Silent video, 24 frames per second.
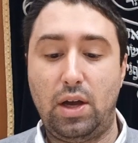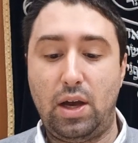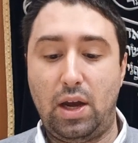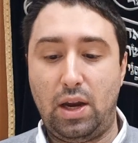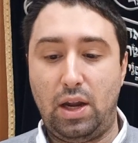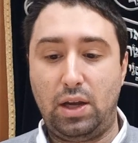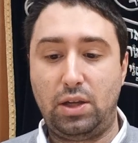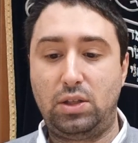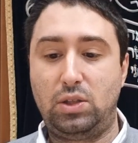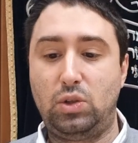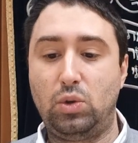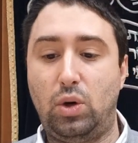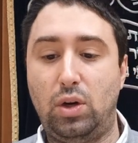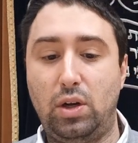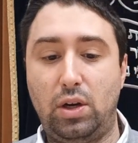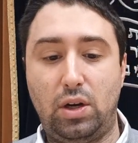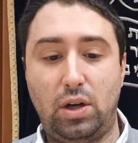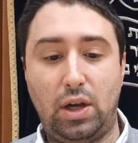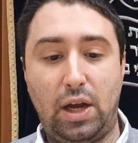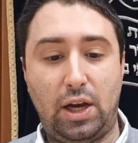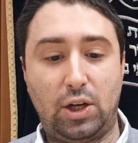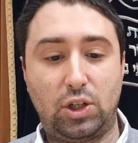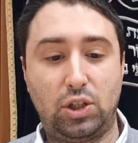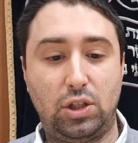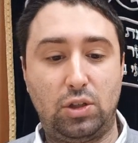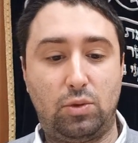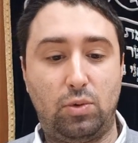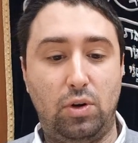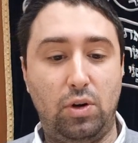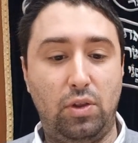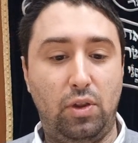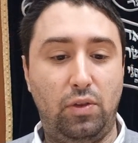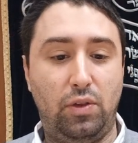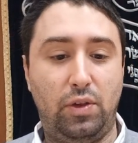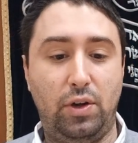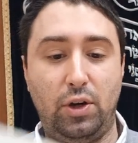And I saw it actually
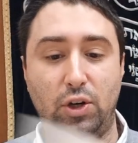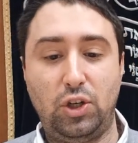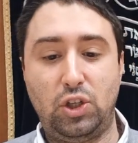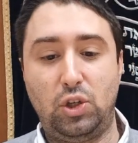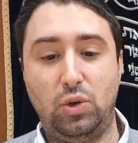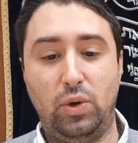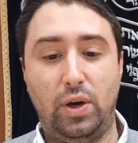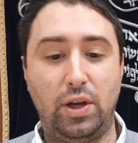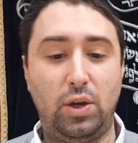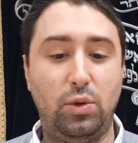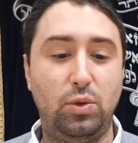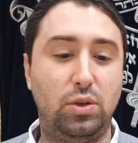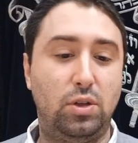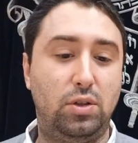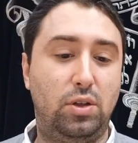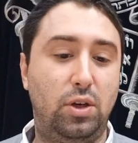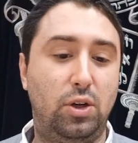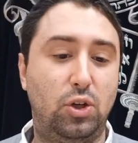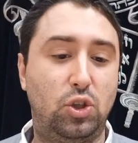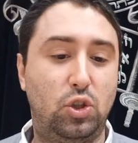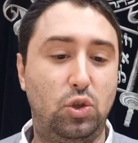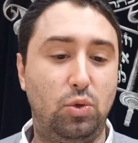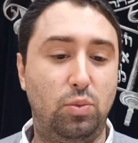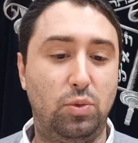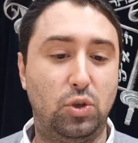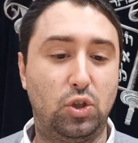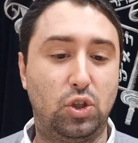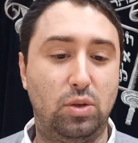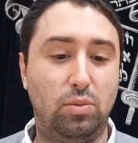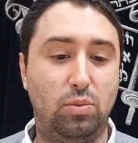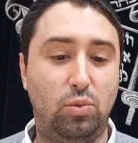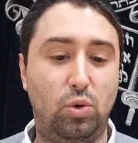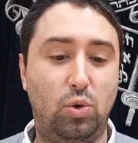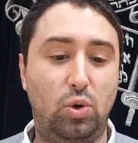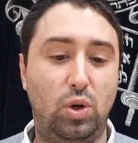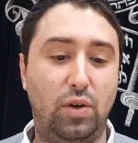quoted in the Dirshu. I use a Dirshu Mishnah
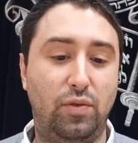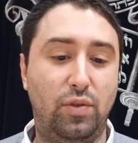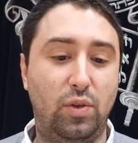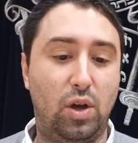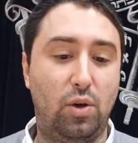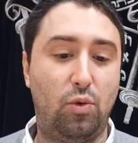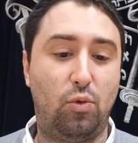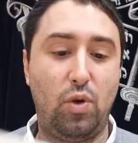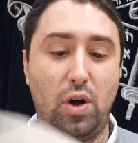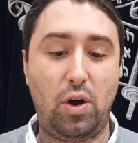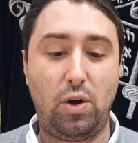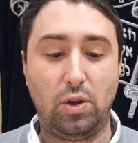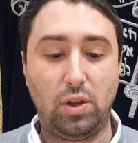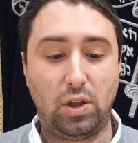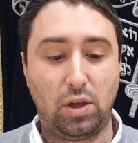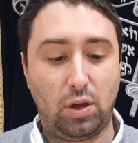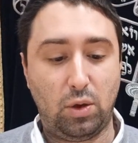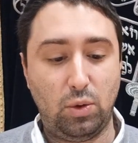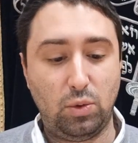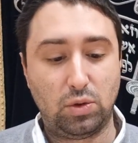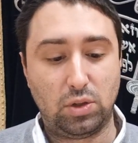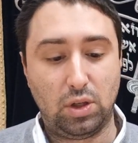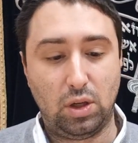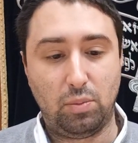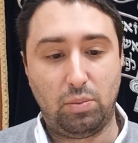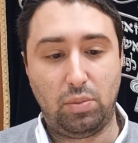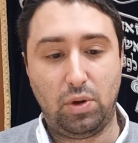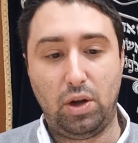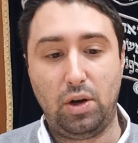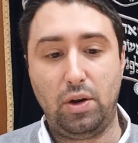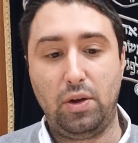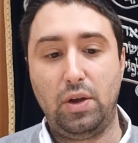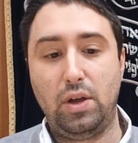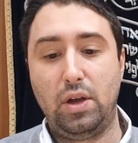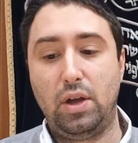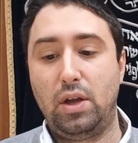Berurah, even though I rarely use it,
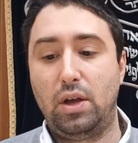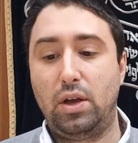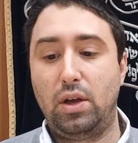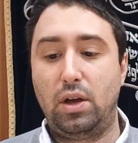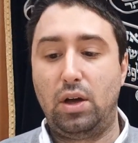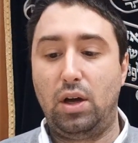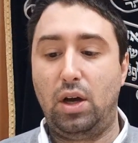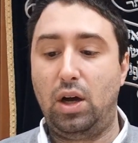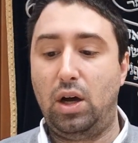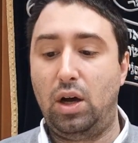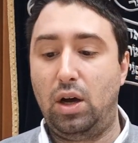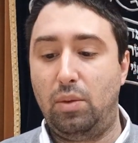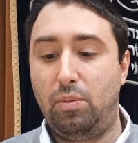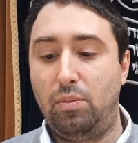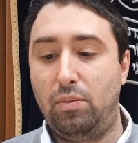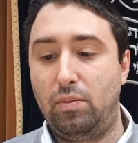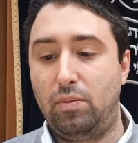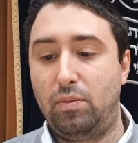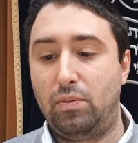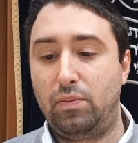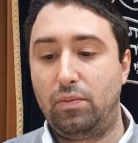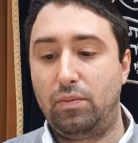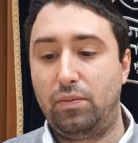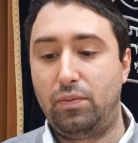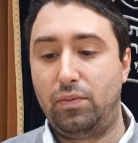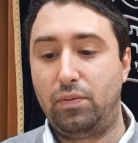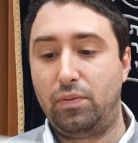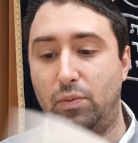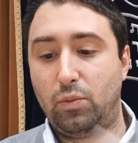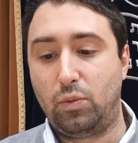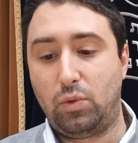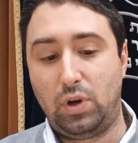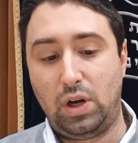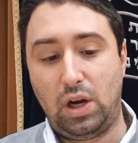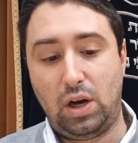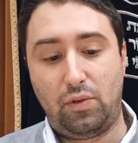but
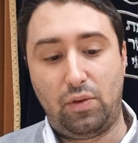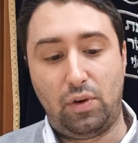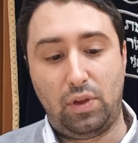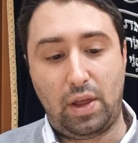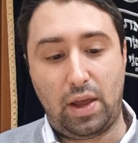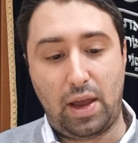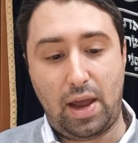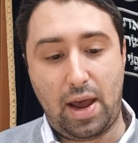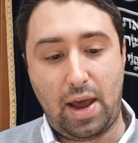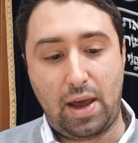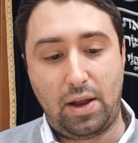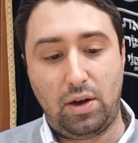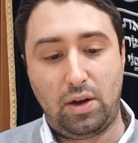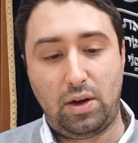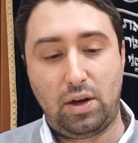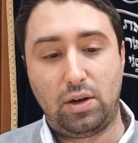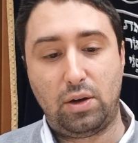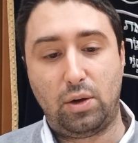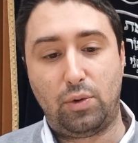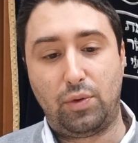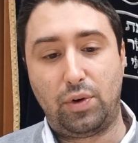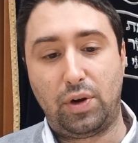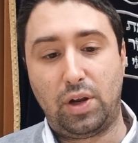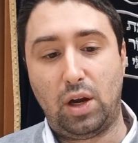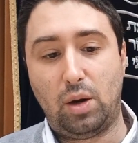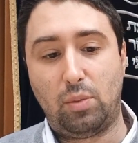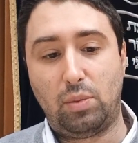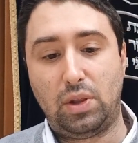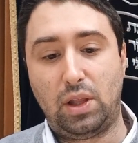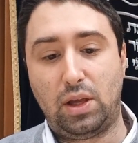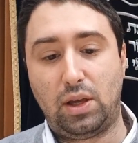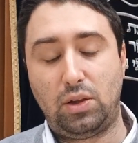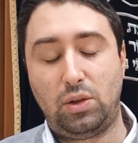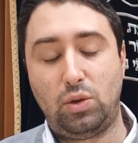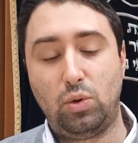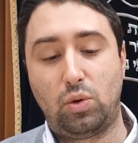whatever they add on over here. But
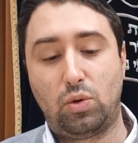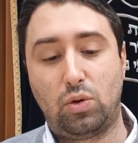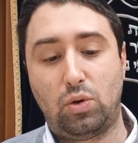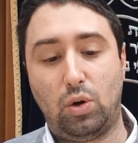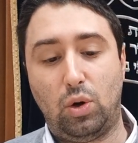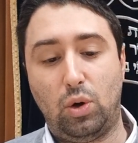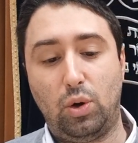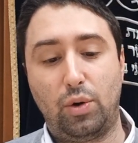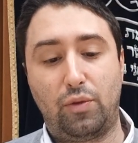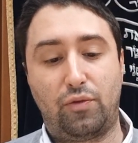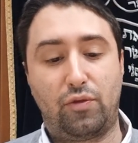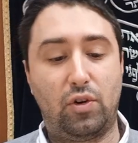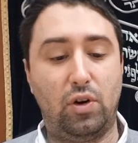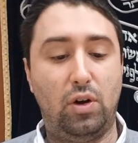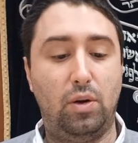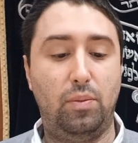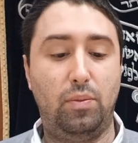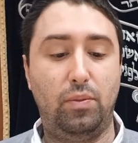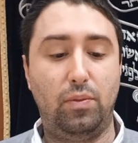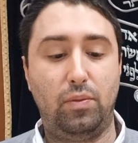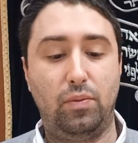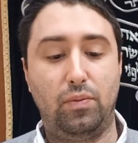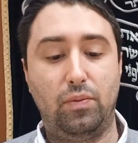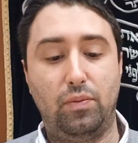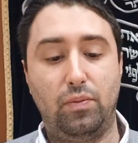they do quote from